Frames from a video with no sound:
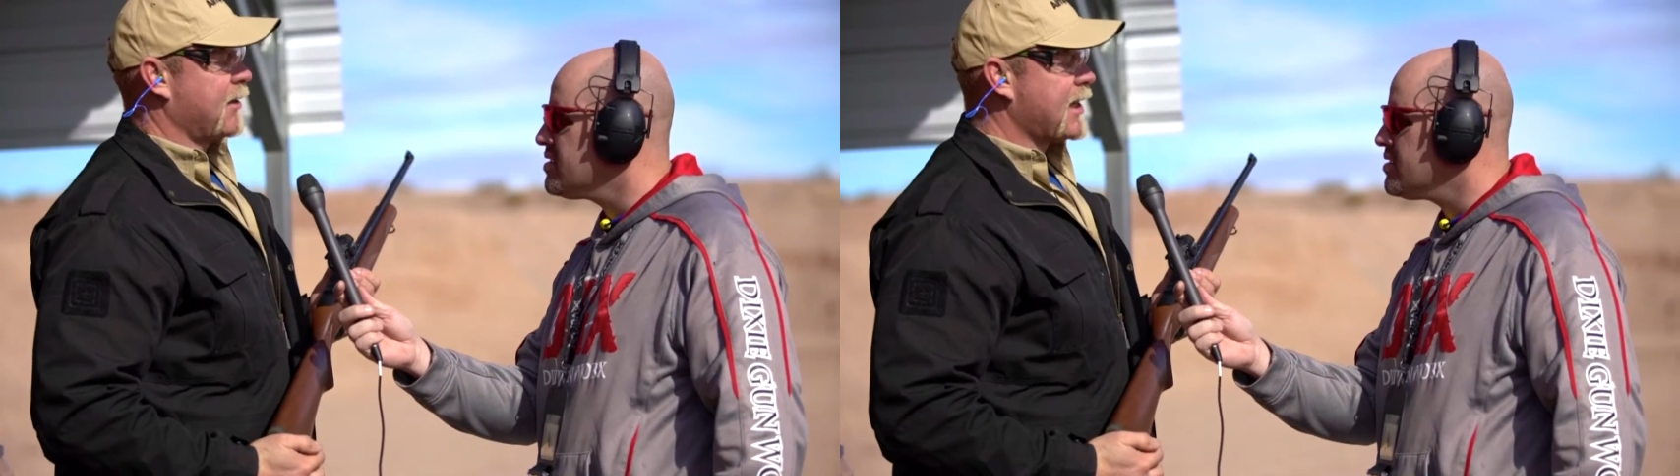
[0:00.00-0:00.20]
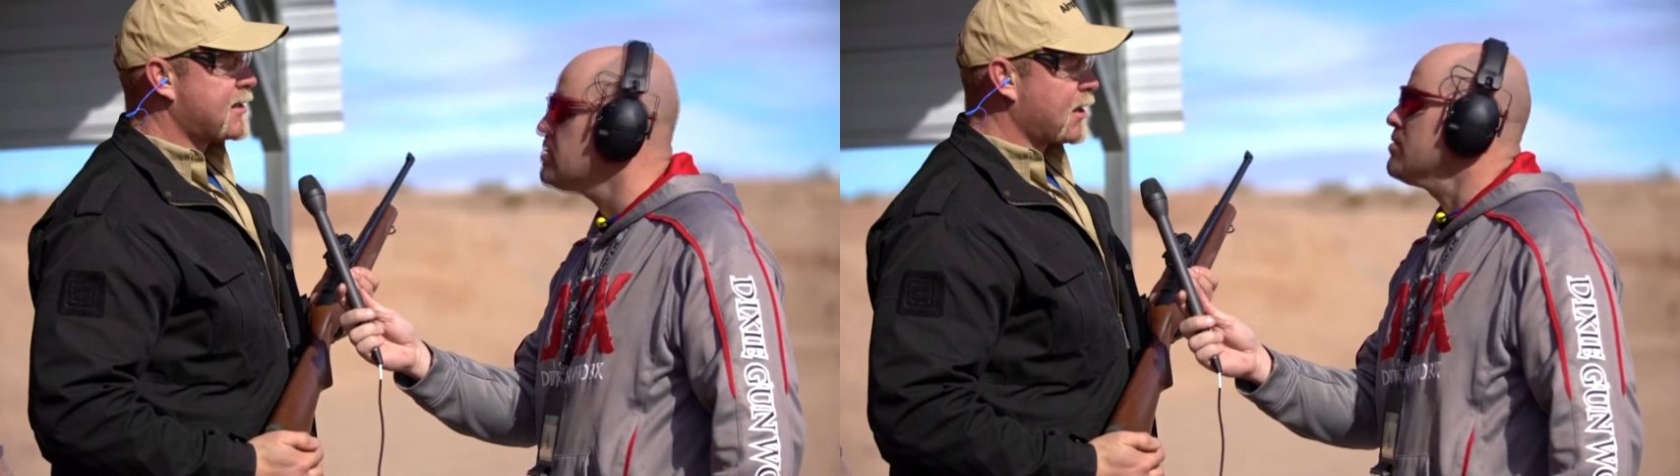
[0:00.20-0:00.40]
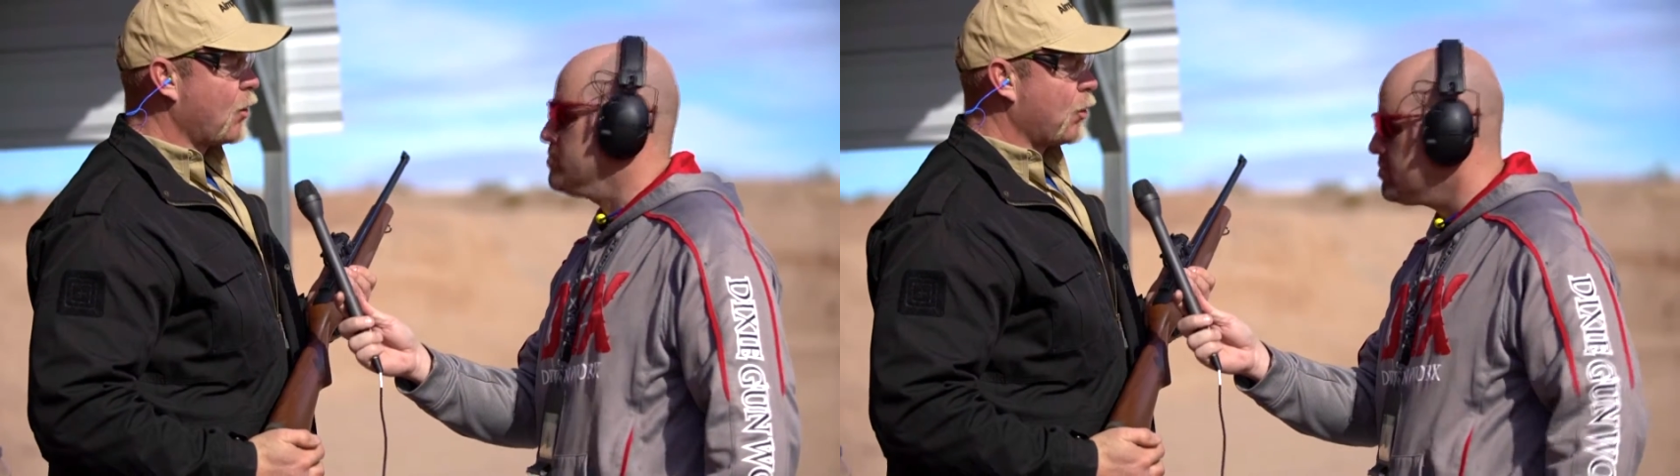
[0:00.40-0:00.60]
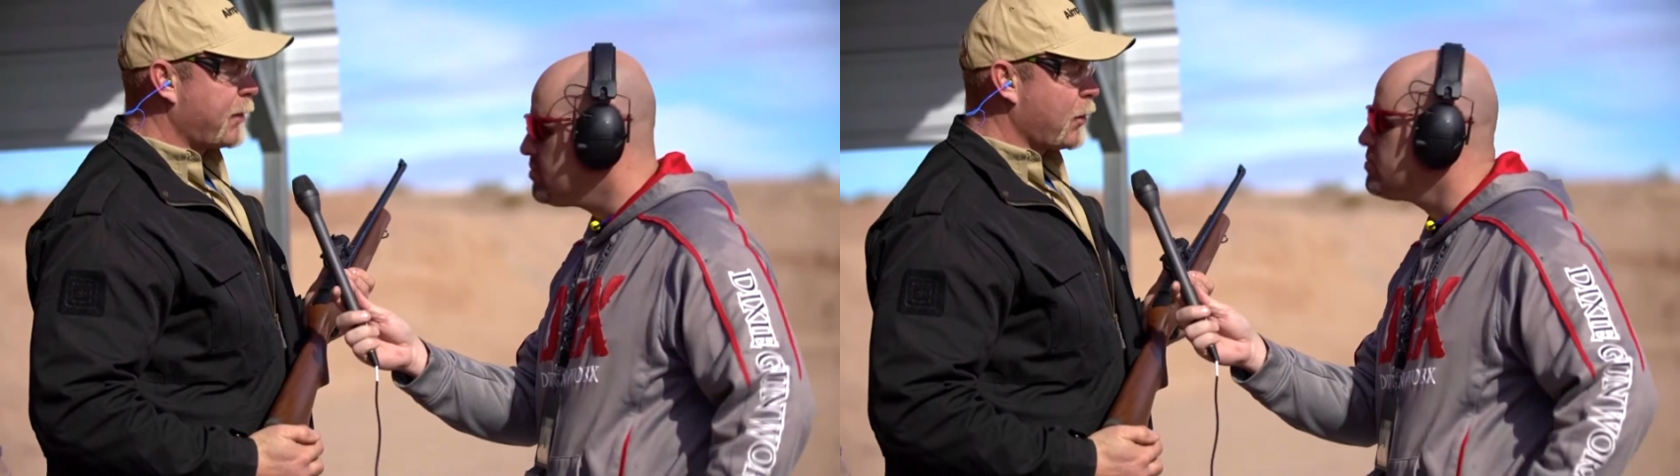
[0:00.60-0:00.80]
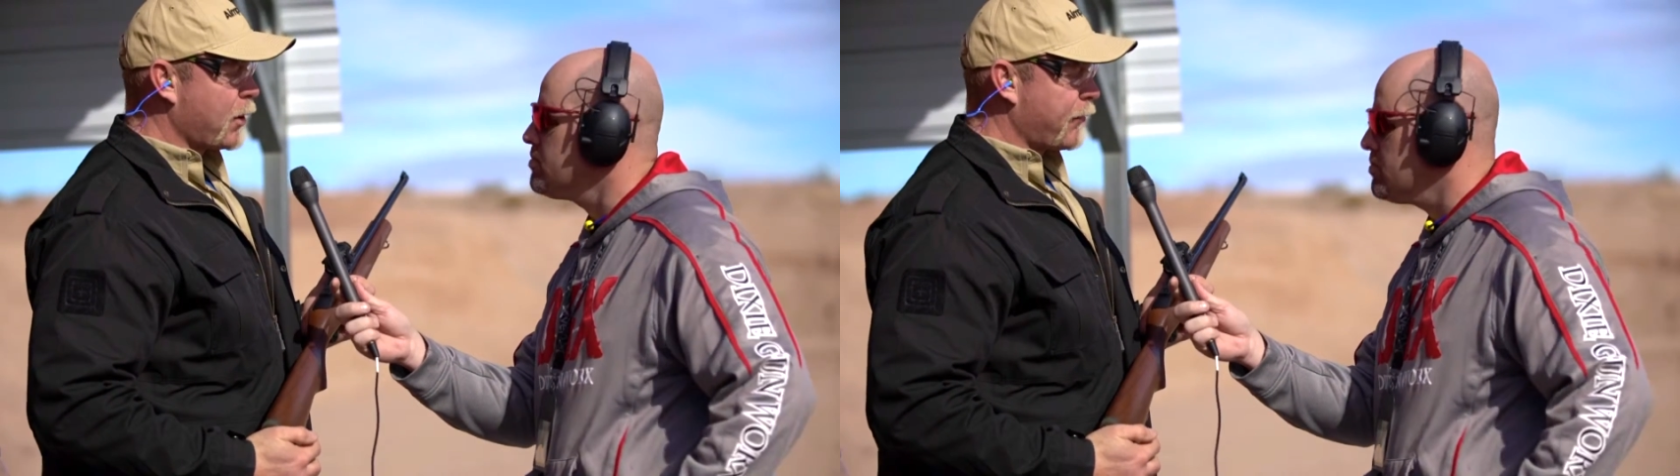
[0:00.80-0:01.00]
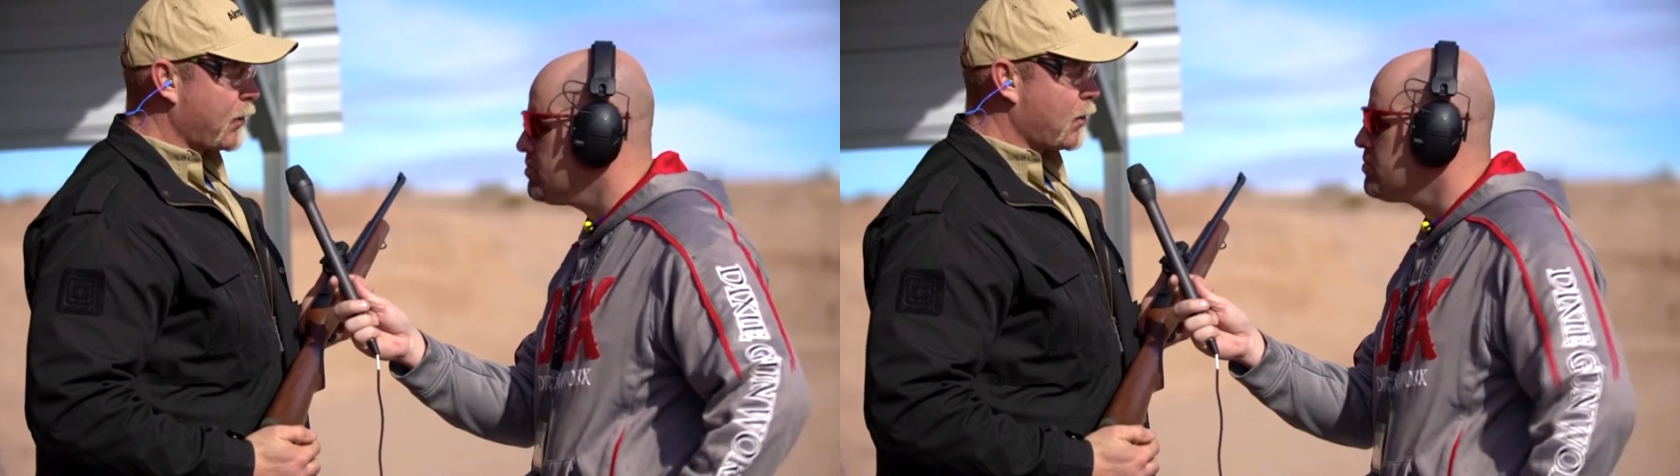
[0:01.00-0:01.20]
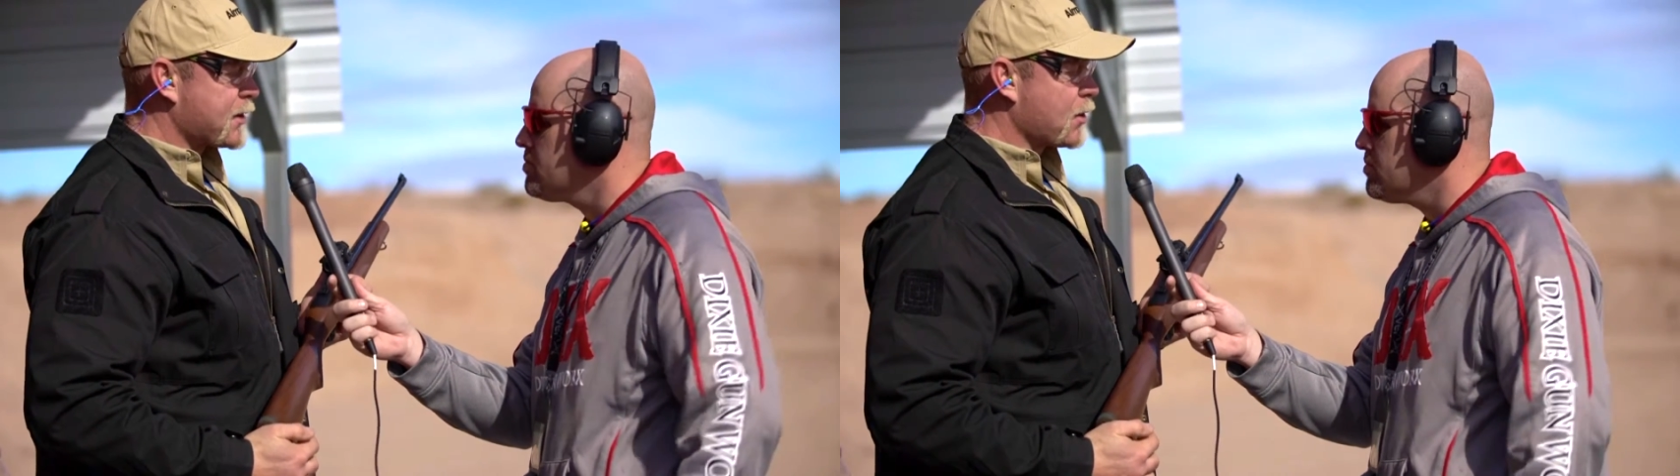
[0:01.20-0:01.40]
That's the whole beauty of it all.